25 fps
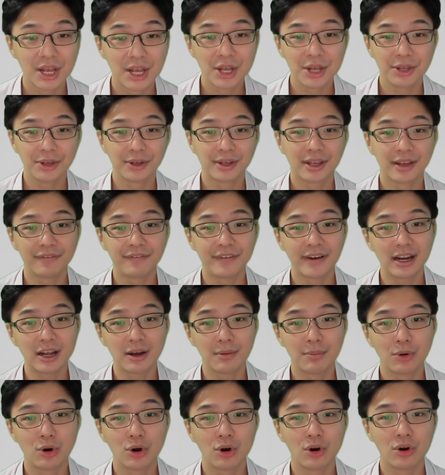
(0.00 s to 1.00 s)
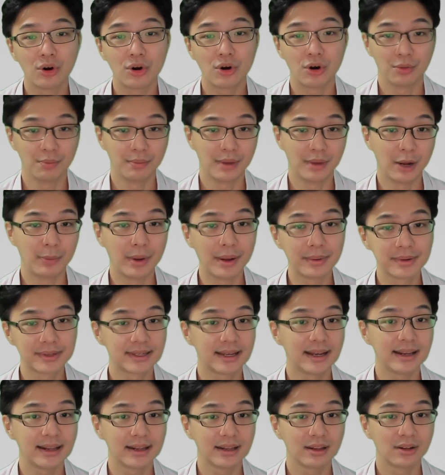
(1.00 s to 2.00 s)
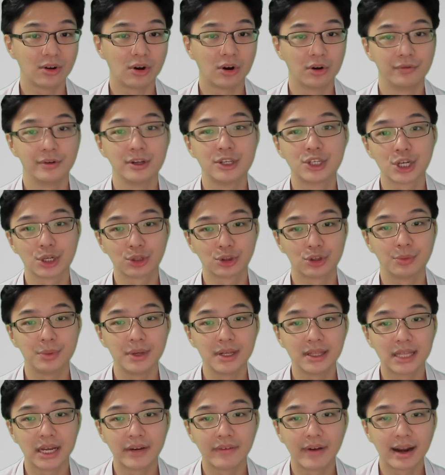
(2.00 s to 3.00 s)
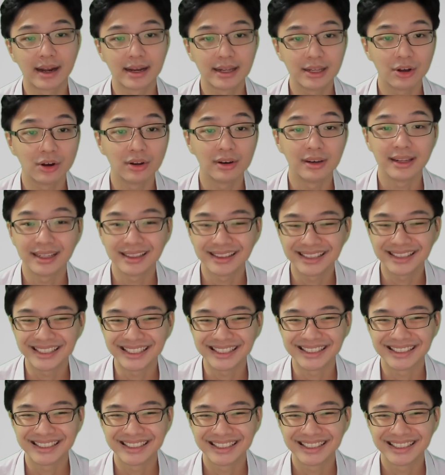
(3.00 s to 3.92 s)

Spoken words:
you can find out more on my website or reach out to me directly on LinkedIn.